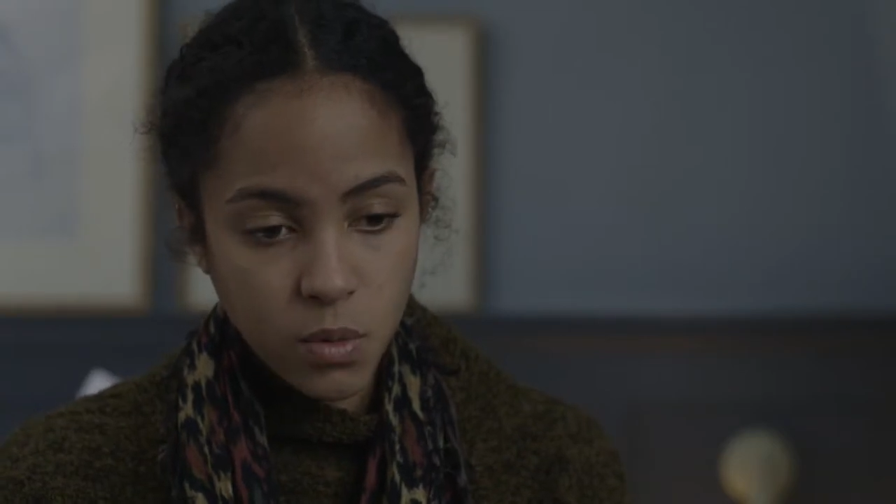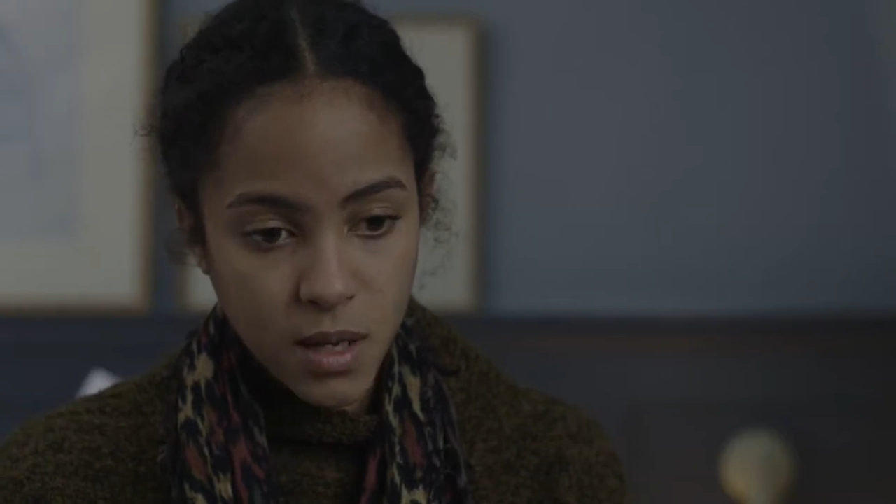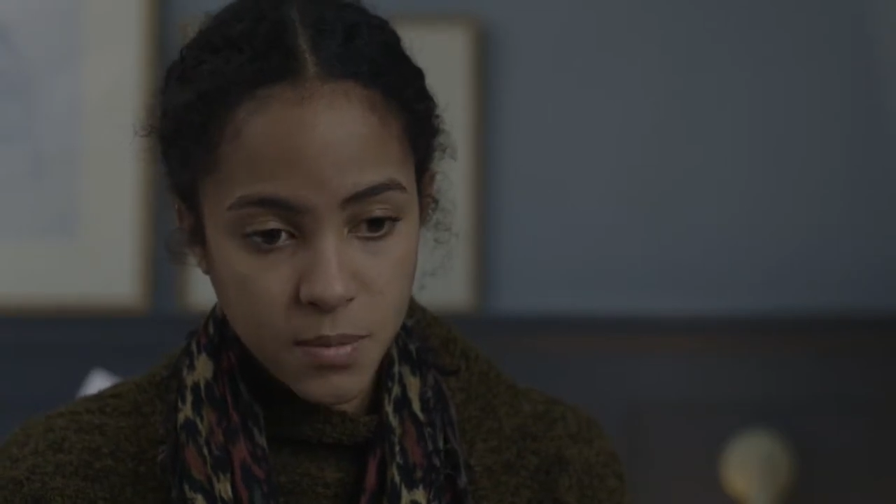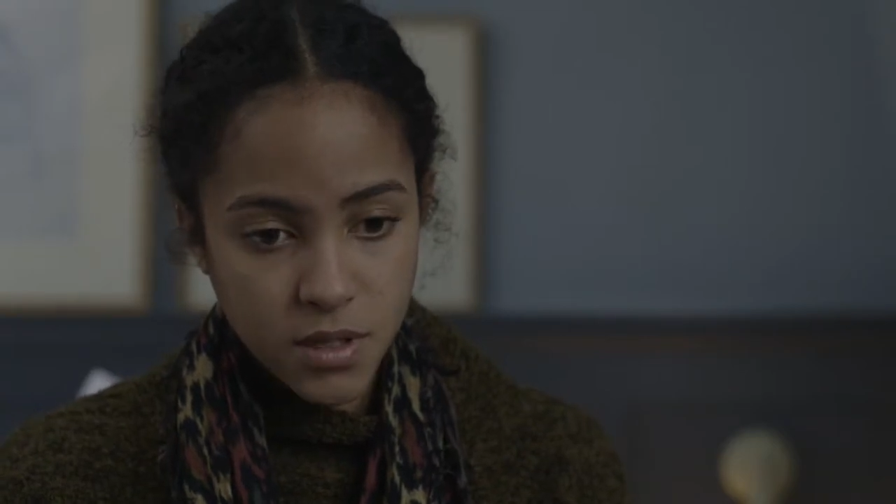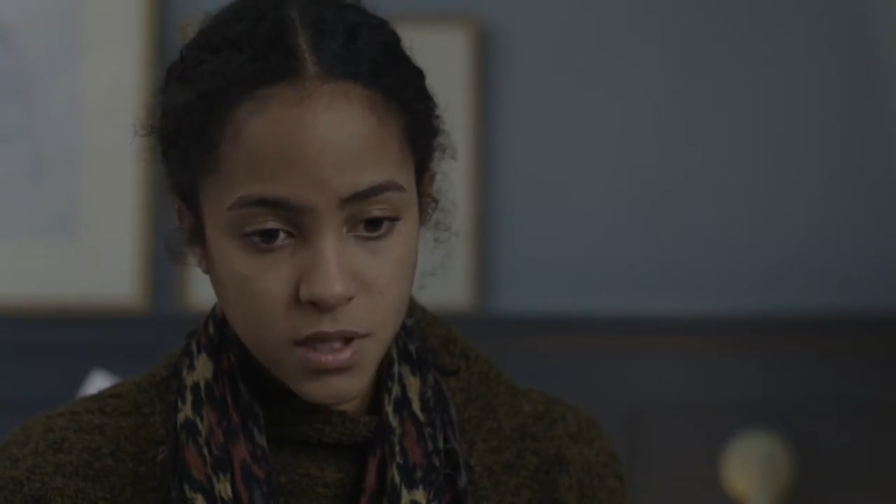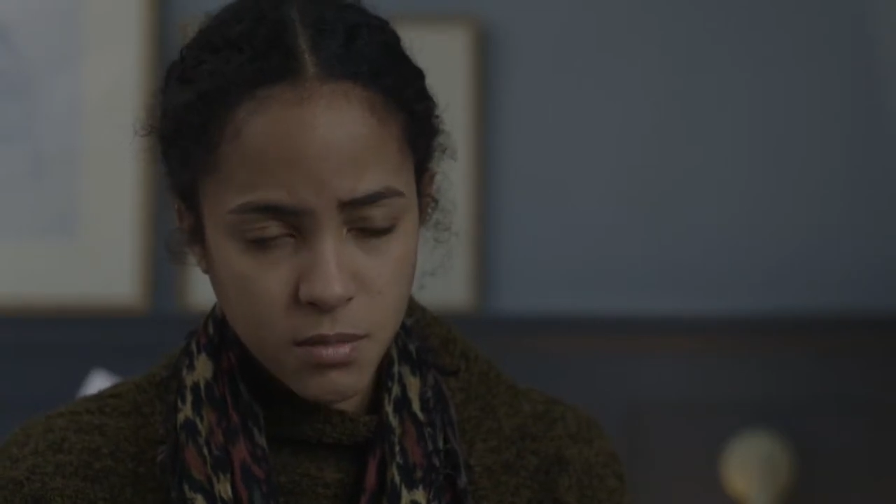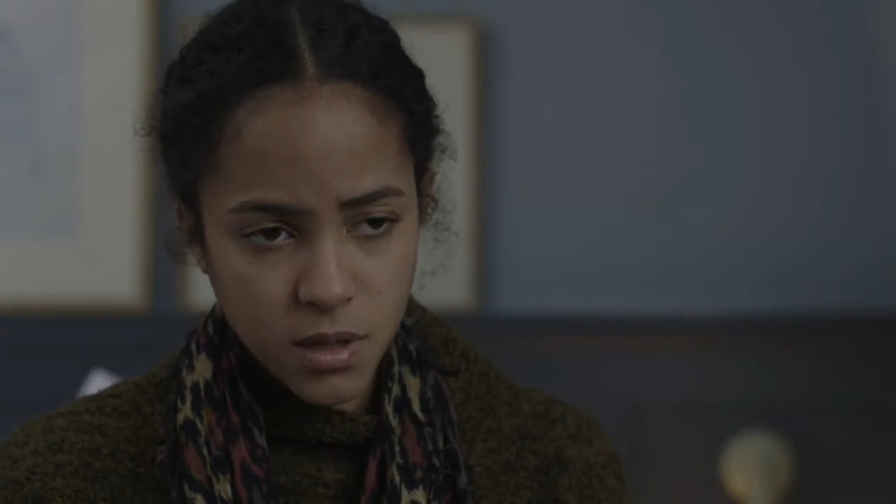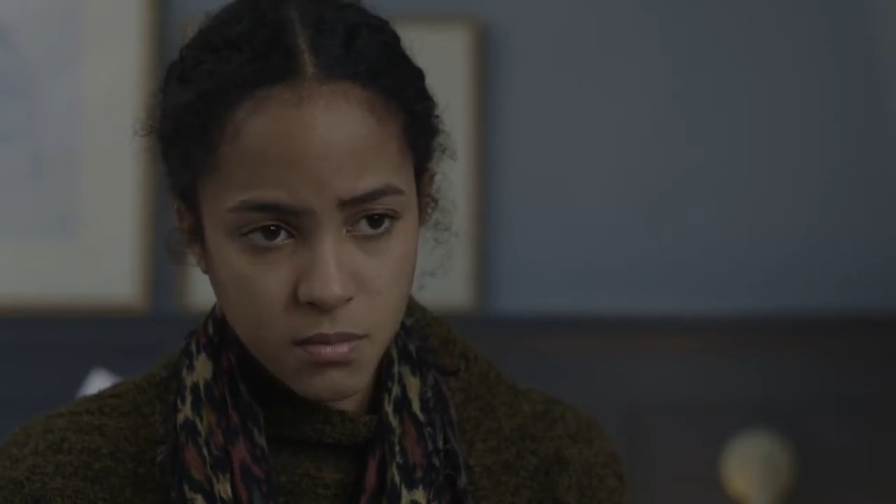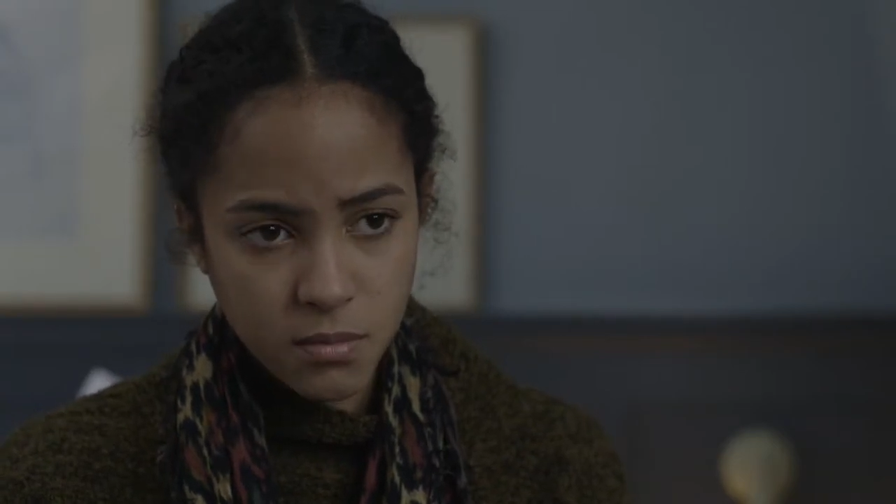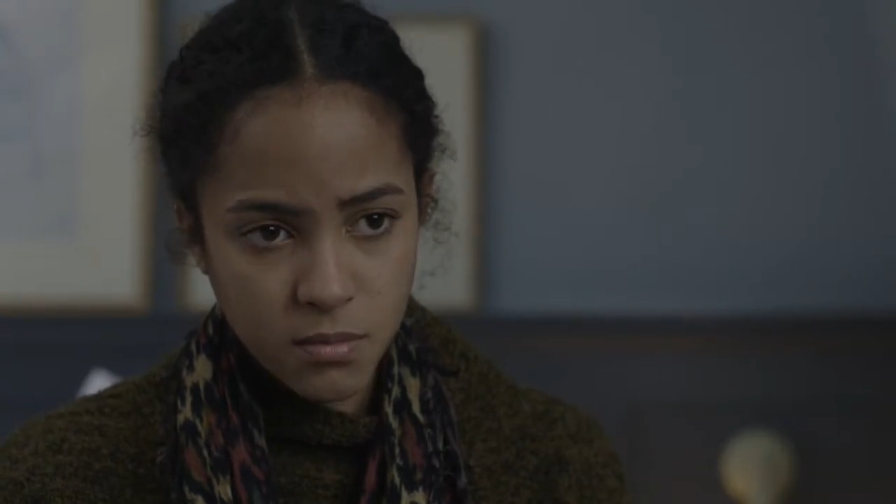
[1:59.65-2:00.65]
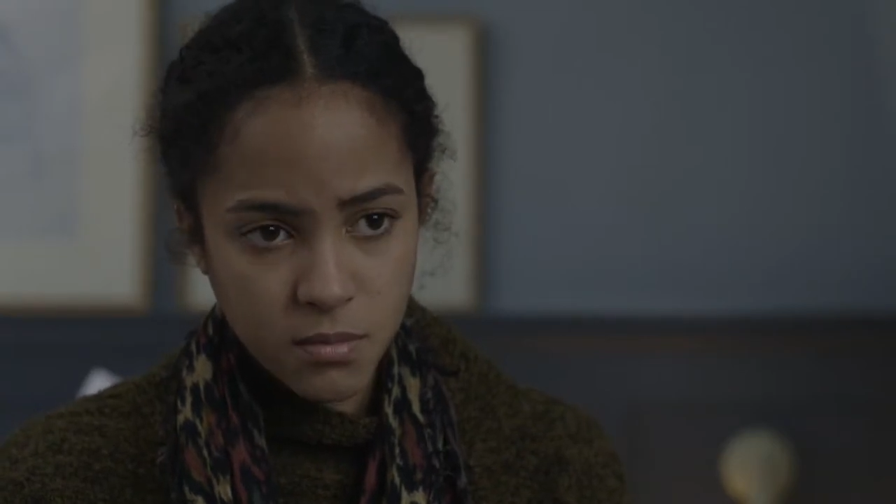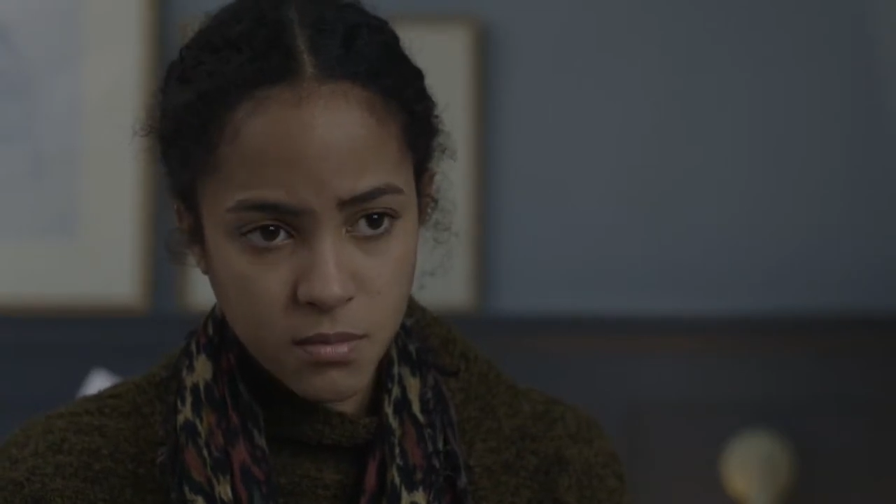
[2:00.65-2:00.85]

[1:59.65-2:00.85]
what happened to your mum?